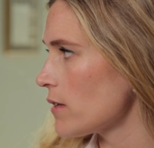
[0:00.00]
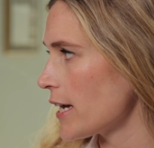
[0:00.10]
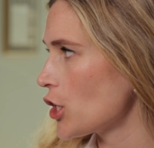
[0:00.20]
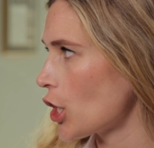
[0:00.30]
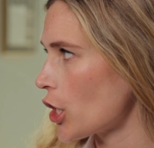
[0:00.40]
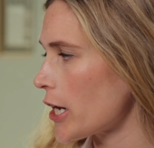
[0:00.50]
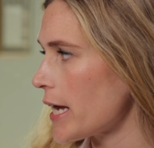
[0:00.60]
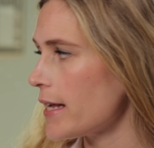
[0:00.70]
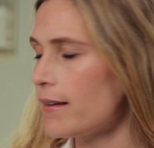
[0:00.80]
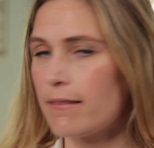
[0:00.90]
like
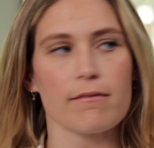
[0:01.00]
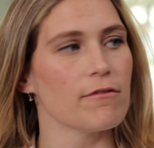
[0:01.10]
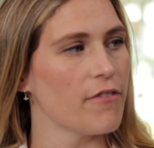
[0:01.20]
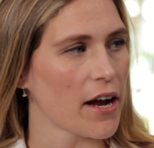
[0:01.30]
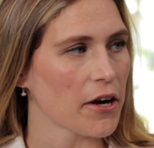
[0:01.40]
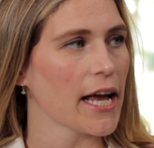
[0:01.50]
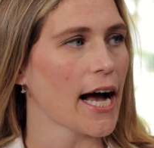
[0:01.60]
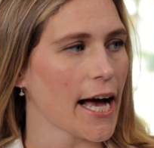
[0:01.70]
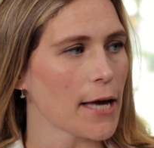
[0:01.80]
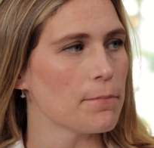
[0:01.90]
current, very
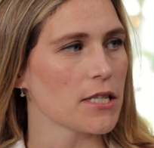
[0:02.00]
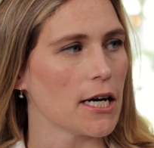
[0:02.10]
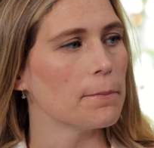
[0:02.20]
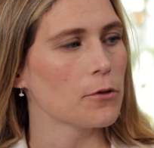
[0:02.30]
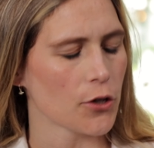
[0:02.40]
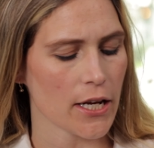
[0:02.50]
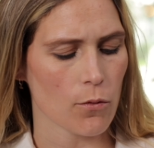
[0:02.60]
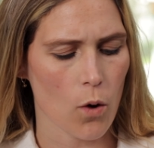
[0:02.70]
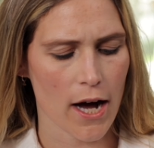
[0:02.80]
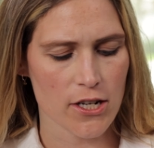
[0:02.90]
hyped up
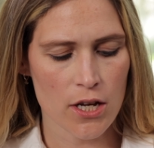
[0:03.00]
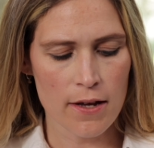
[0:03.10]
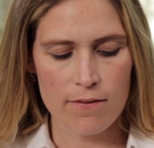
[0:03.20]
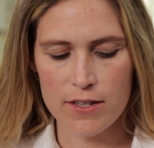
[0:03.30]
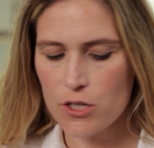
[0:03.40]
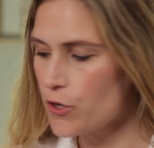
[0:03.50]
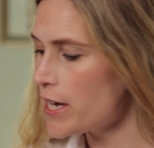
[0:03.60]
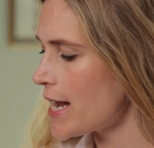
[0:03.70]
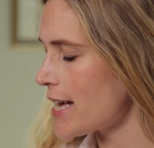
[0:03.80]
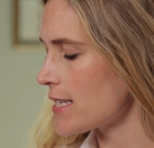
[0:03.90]
green watch. This
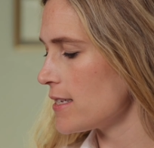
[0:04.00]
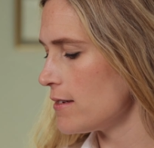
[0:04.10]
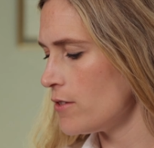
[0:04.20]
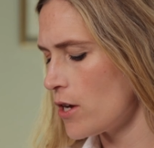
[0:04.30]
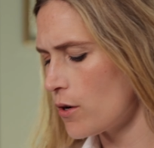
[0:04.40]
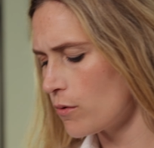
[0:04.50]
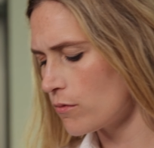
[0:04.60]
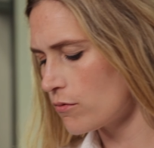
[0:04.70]
green has no